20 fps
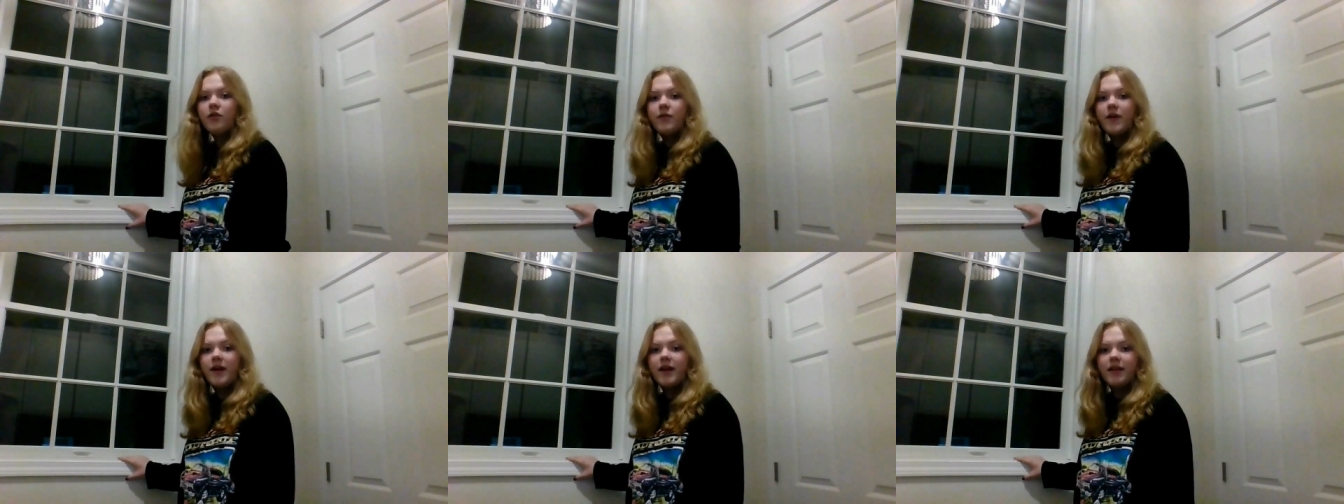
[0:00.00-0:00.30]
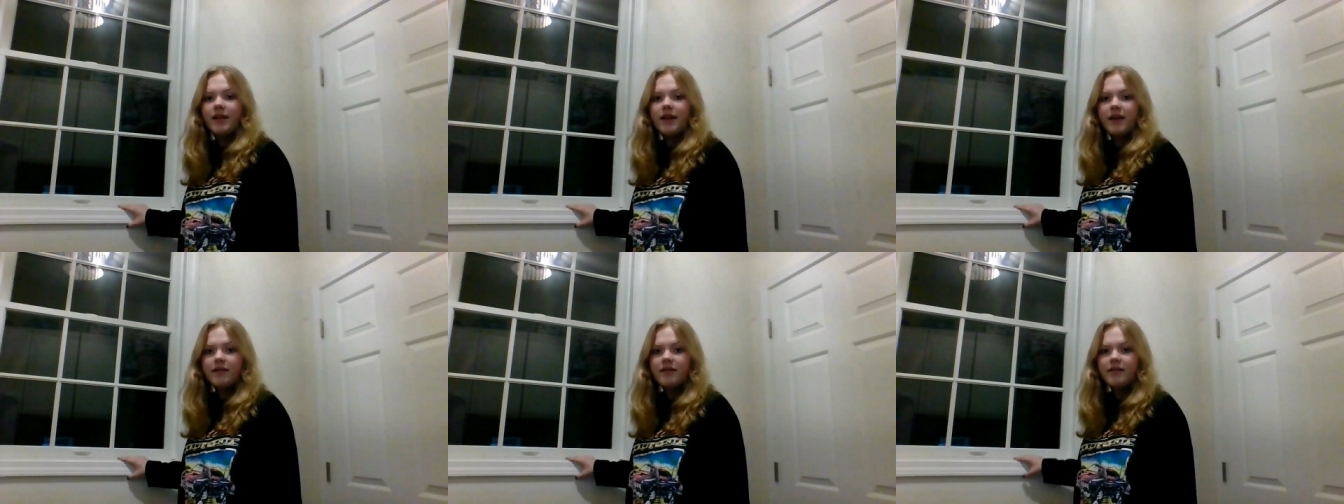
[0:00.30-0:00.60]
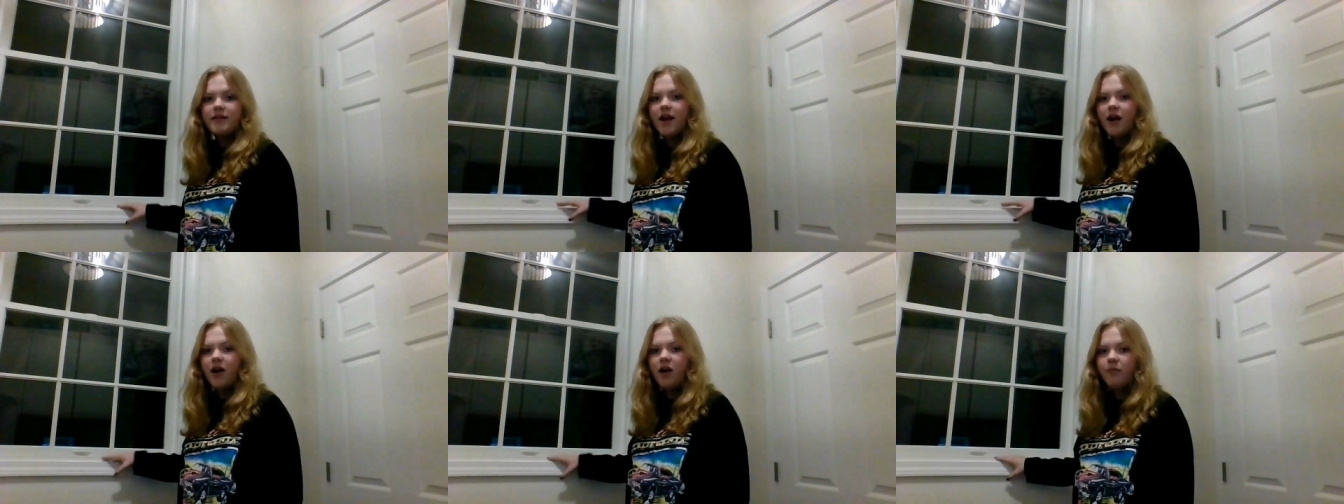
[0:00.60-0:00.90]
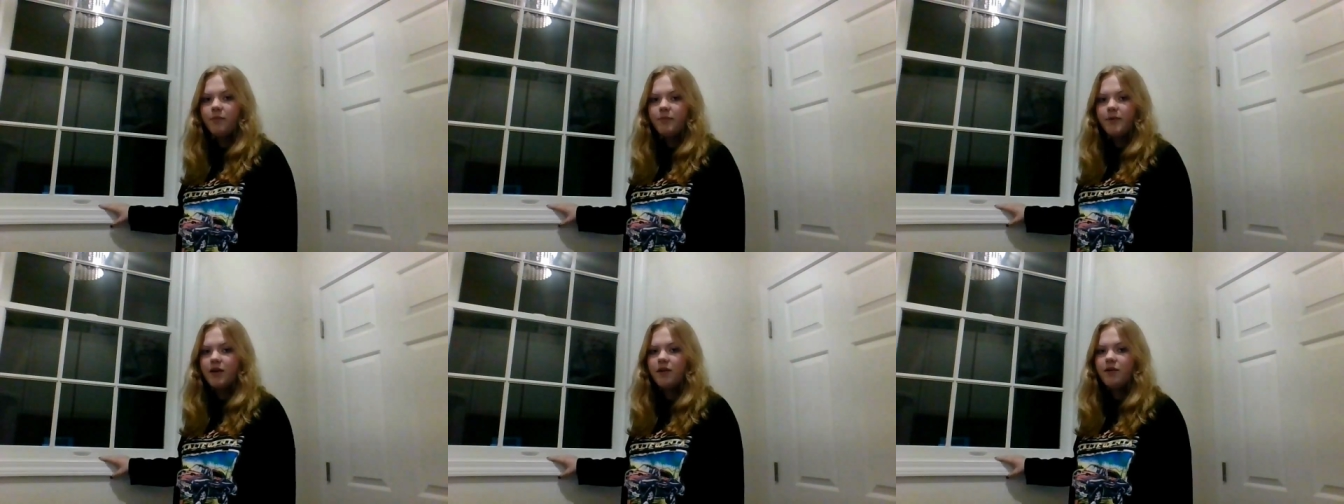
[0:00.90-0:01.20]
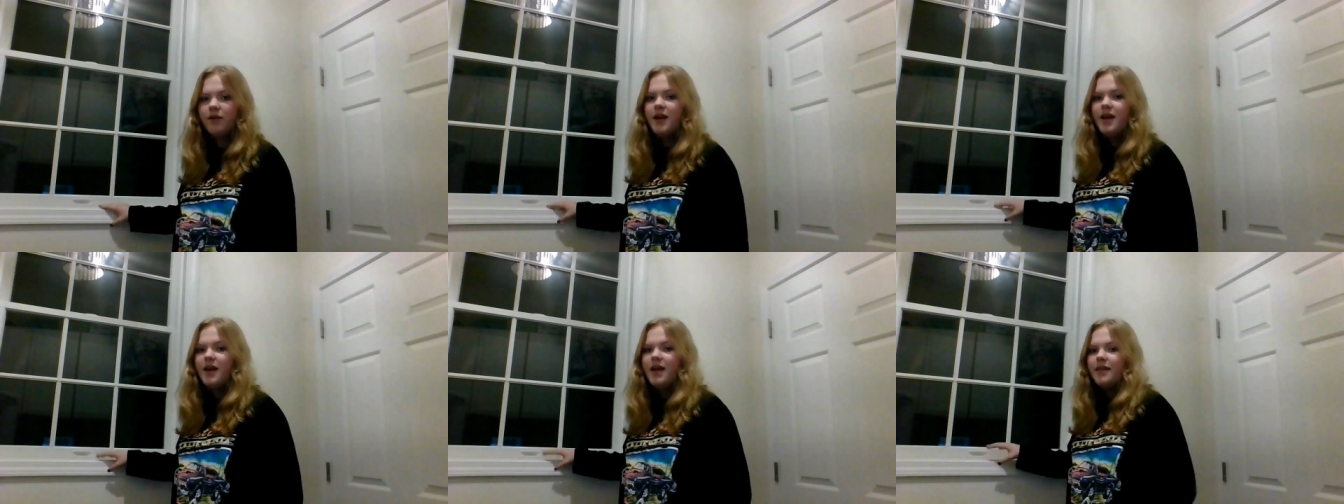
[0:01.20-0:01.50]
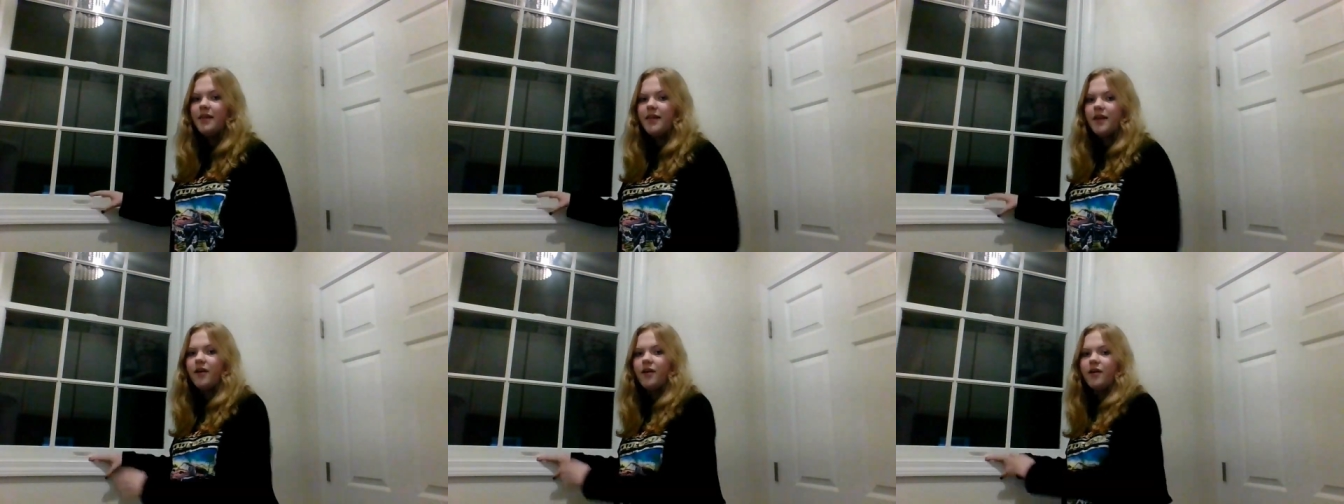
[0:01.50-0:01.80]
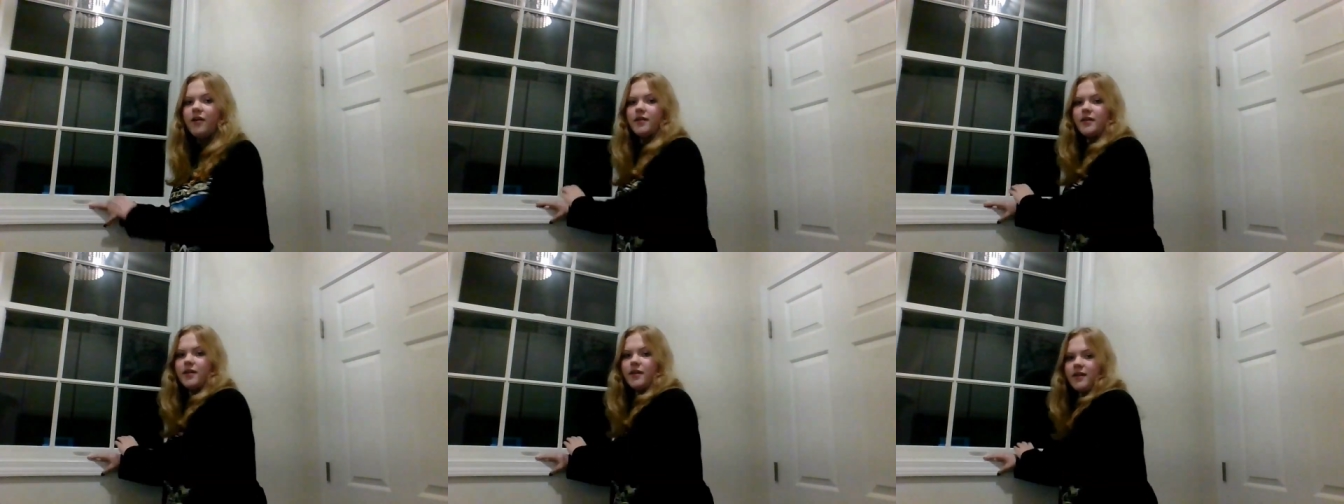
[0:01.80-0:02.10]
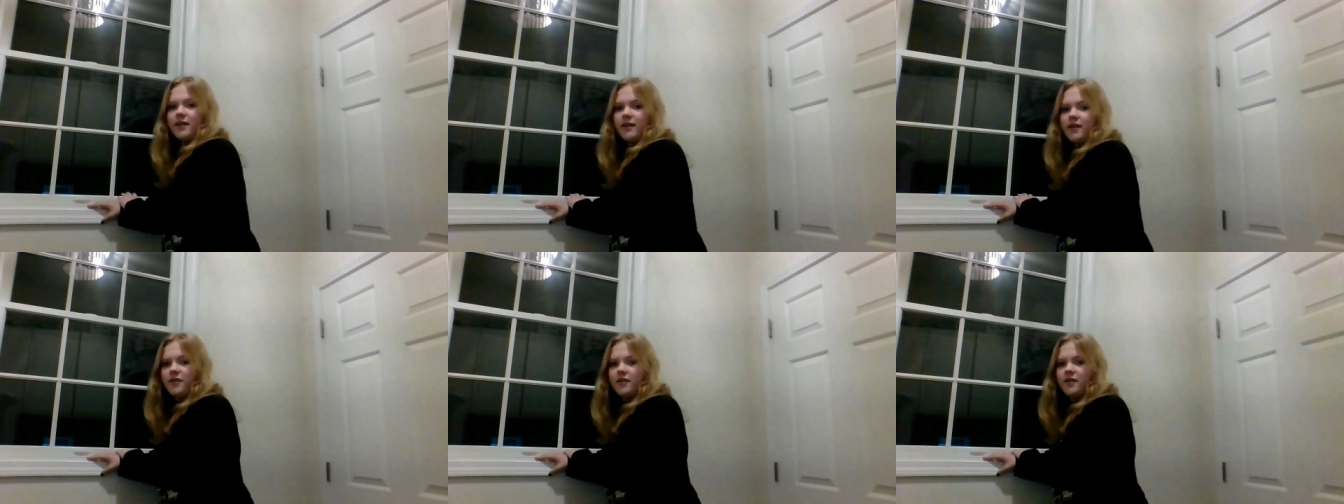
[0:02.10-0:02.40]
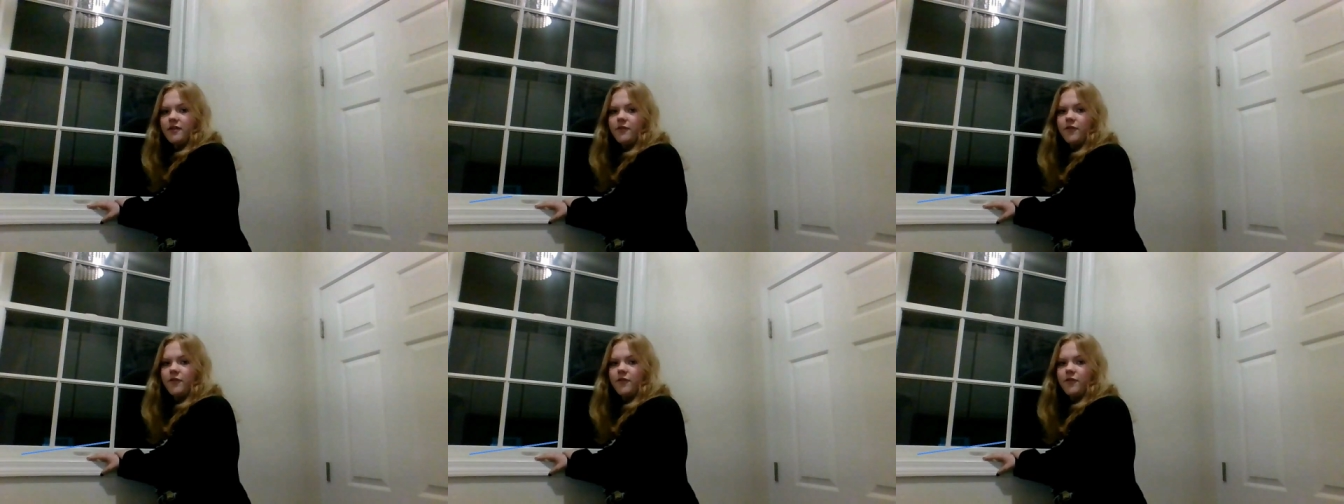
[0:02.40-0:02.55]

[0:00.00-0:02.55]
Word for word: railings to help you. They aren't here to,